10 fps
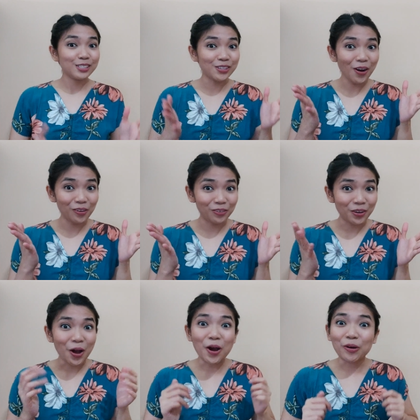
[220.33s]
So,
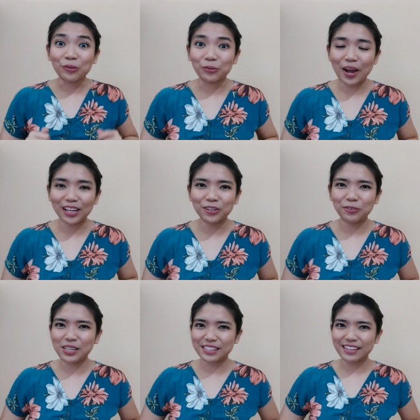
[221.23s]
when
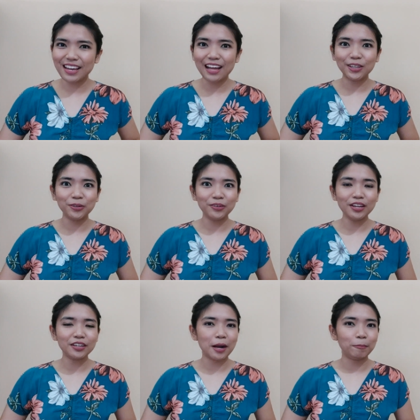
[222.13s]
do we see a
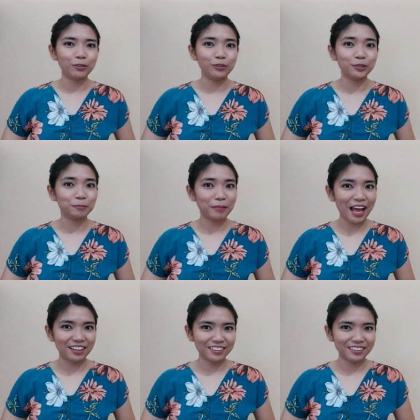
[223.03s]
newly reproduced
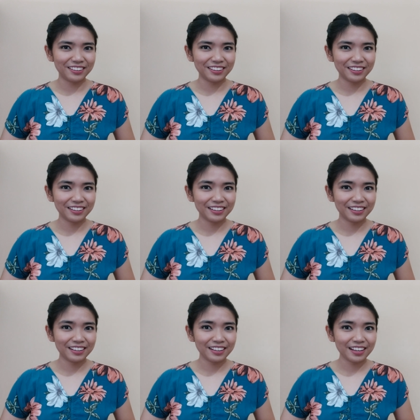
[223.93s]
plant?
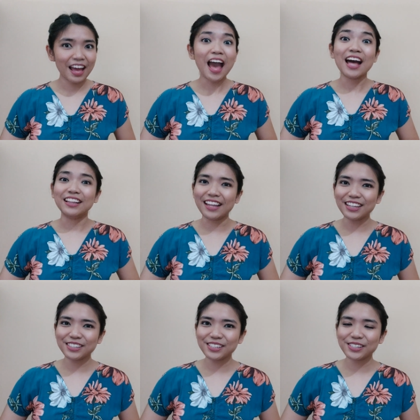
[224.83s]

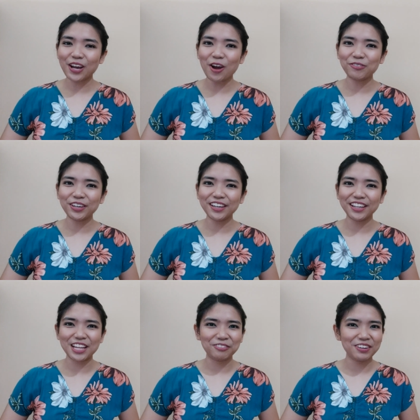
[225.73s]
Let's discover the
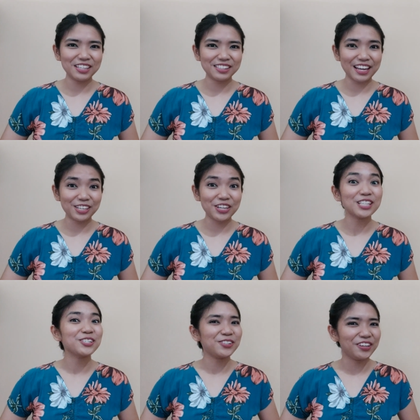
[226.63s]
different
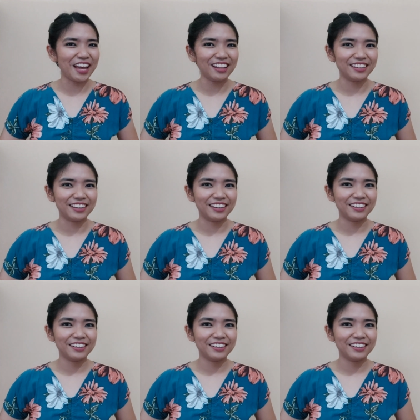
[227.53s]
stages together.